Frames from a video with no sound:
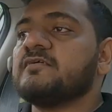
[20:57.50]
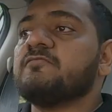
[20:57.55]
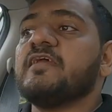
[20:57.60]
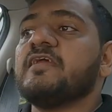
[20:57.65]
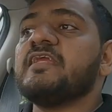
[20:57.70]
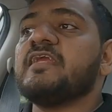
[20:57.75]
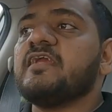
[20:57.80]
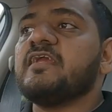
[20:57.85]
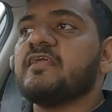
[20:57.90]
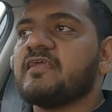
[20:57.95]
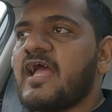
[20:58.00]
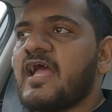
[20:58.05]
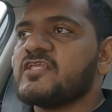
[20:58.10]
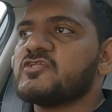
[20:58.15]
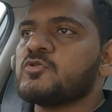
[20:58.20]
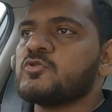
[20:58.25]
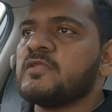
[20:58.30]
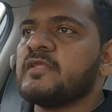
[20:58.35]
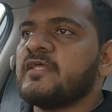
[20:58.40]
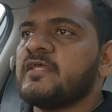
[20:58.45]
a very
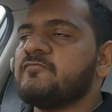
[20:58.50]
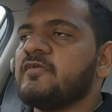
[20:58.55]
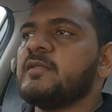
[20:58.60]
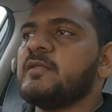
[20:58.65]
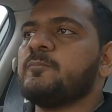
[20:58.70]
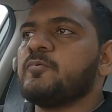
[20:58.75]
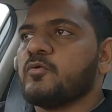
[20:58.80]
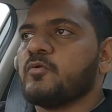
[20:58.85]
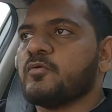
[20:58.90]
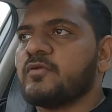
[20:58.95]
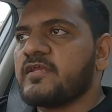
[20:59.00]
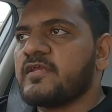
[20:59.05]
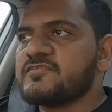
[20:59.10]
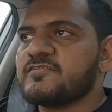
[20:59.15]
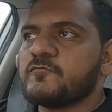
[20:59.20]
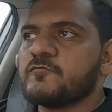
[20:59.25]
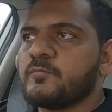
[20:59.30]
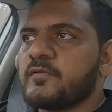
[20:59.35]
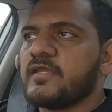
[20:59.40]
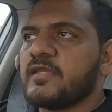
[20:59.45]
gradual and very
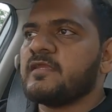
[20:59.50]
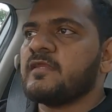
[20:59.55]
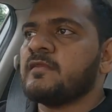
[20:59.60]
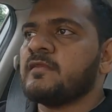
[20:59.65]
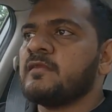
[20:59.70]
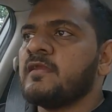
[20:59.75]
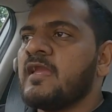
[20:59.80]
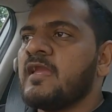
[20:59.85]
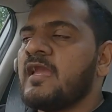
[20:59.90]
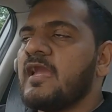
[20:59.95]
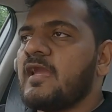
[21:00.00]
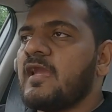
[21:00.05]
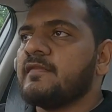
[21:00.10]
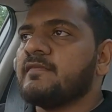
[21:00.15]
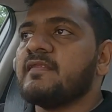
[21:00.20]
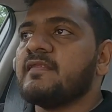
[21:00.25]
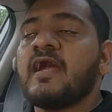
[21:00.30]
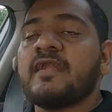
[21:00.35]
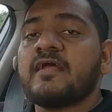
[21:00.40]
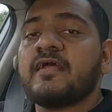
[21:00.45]
progressive braking and
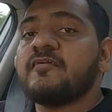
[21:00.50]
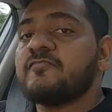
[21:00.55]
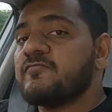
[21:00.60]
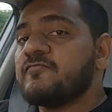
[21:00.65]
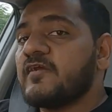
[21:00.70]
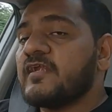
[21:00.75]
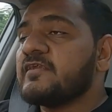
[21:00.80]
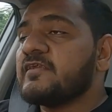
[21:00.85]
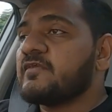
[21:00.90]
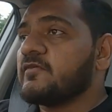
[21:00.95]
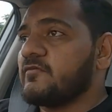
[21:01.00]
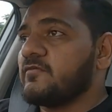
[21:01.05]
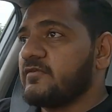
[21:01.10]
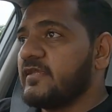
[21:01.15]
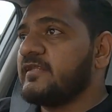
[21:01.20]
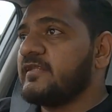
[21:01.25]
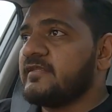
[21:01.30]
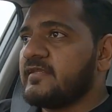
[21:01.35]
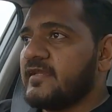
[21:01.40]
that I felt really